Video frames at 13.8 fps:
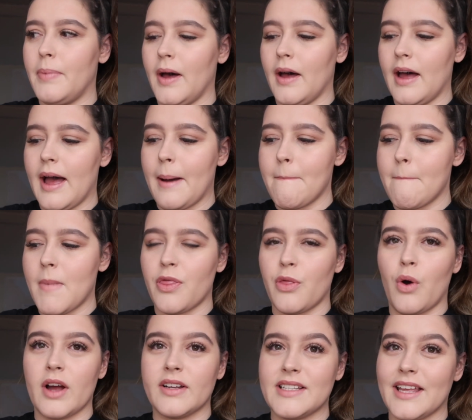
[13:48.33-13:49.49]
But um, I
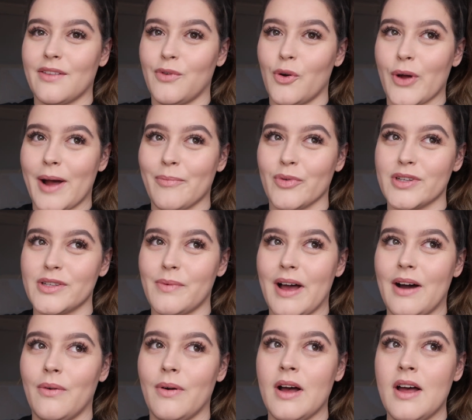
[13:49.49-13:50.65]
thought I'd take the vlog camera as
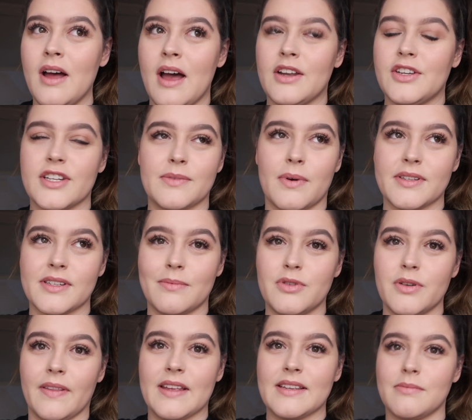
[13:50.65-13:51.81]
well, just whilst I'm
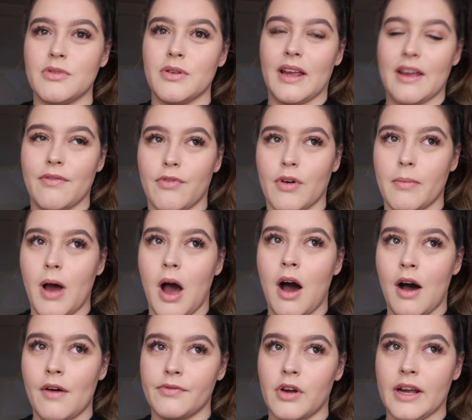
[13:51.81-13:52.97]
doing this. I'm doing it from
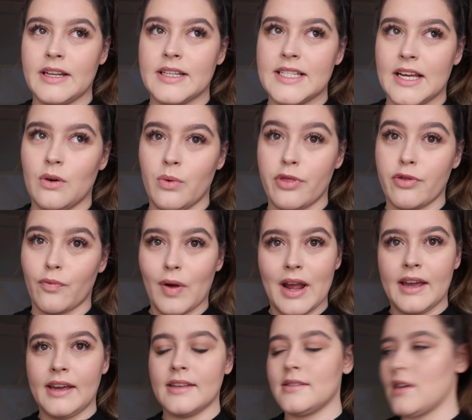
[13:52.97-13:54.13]
half nine till three.